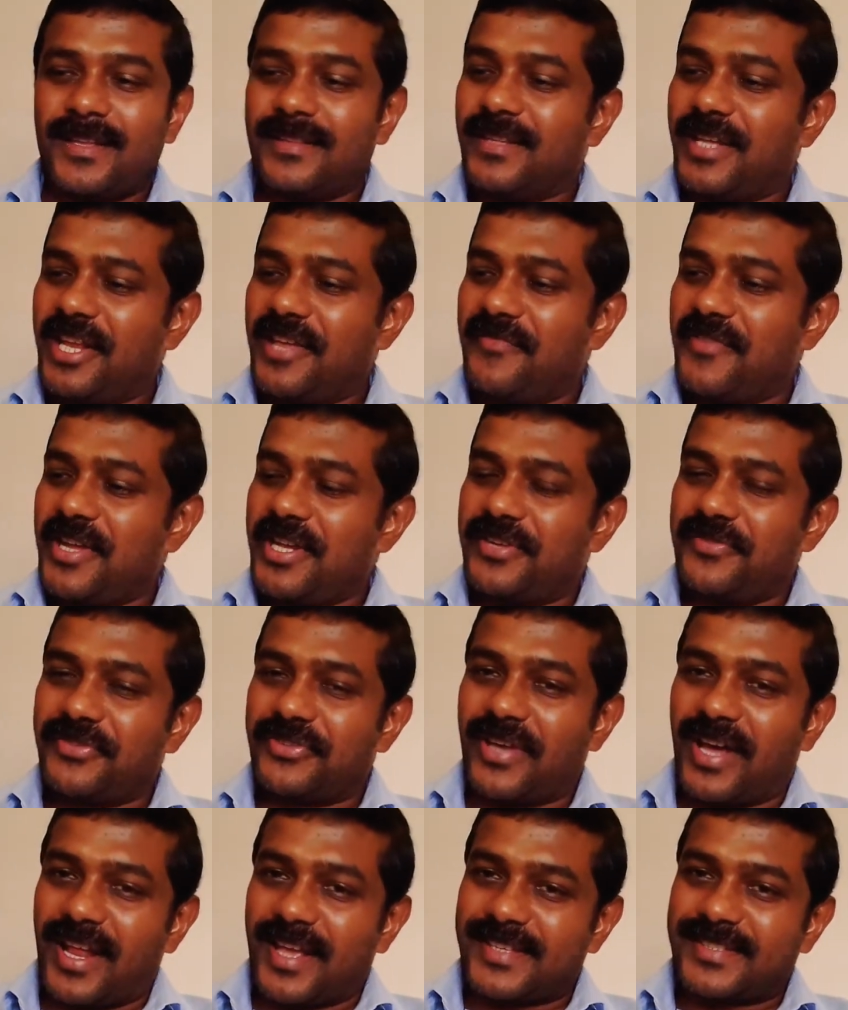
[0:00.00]
Then he went
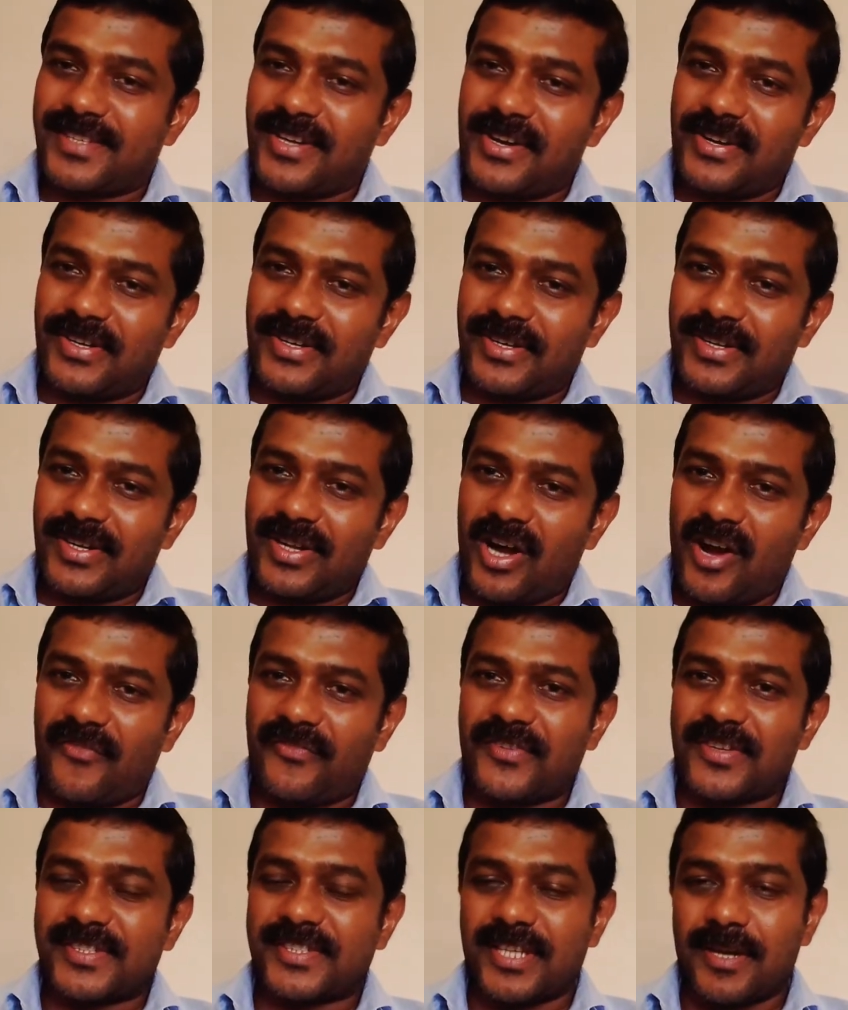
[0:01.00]
with Alexander.
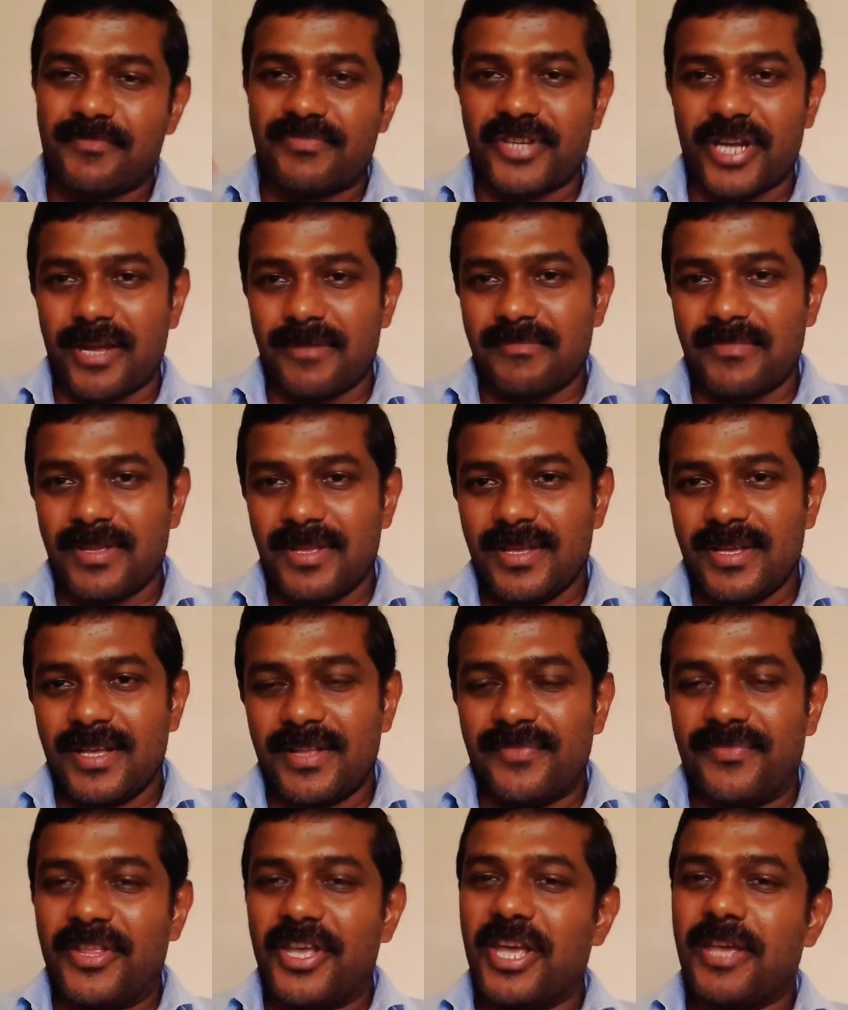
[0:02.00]
After some time,
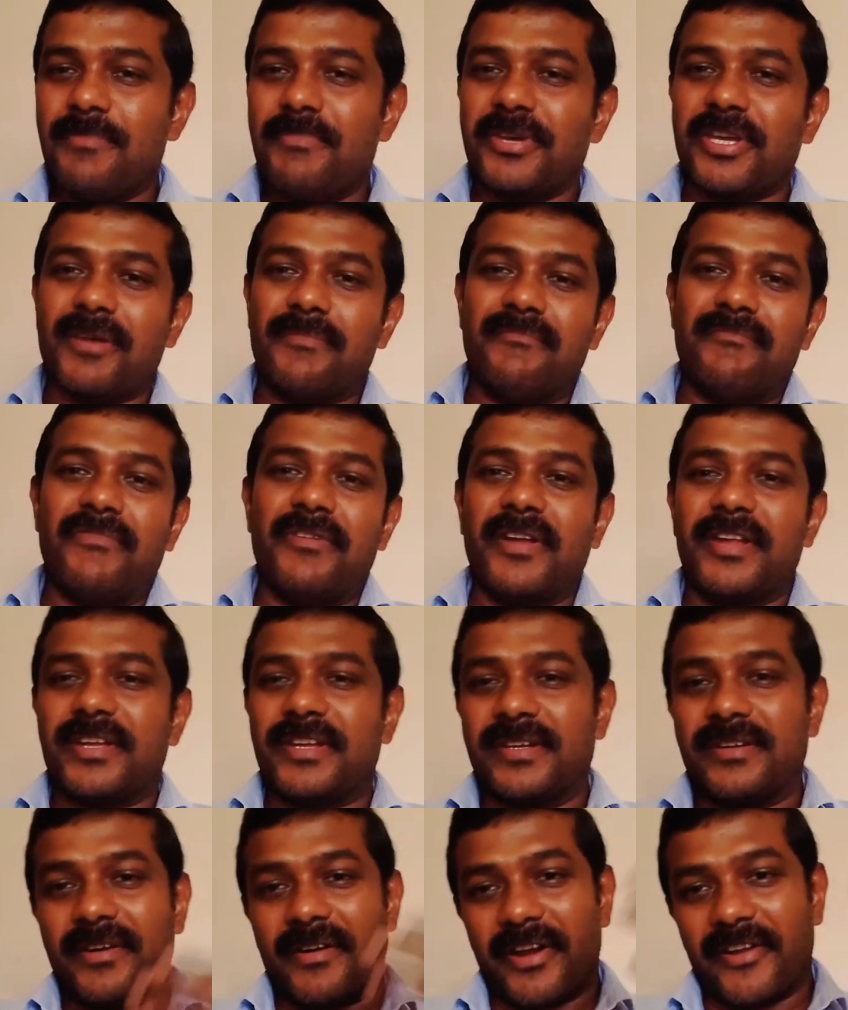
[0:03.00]
they became very
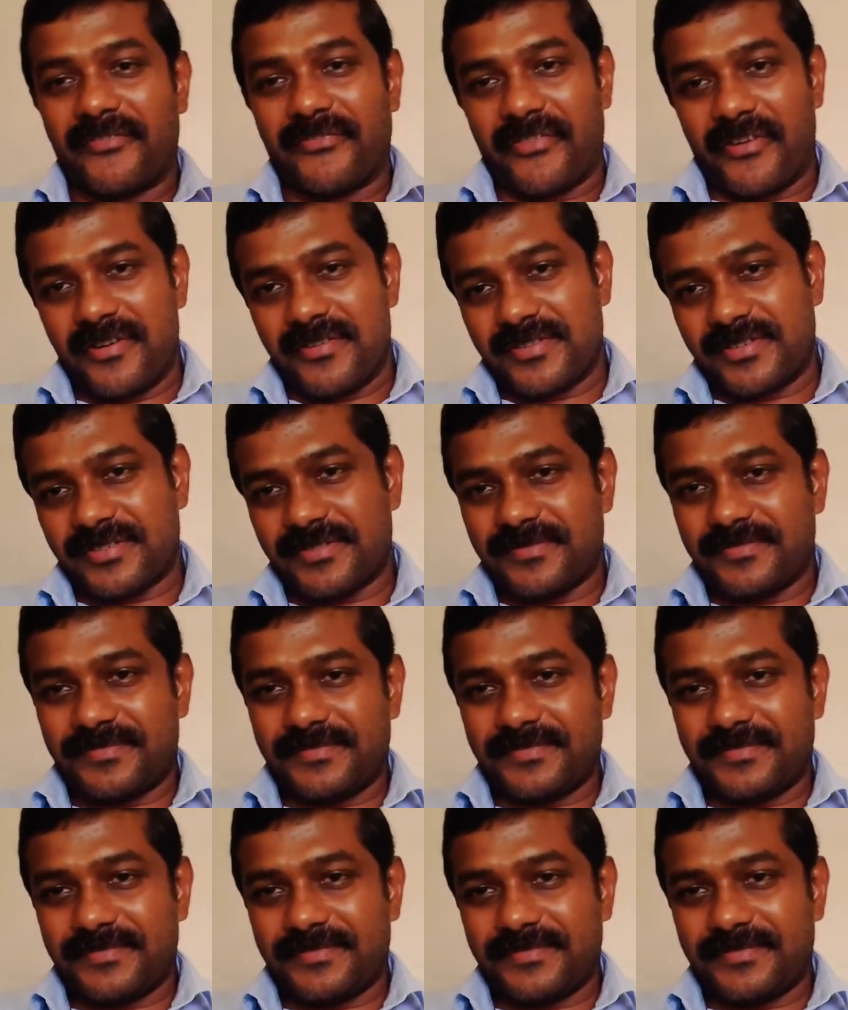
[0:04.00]
great friends.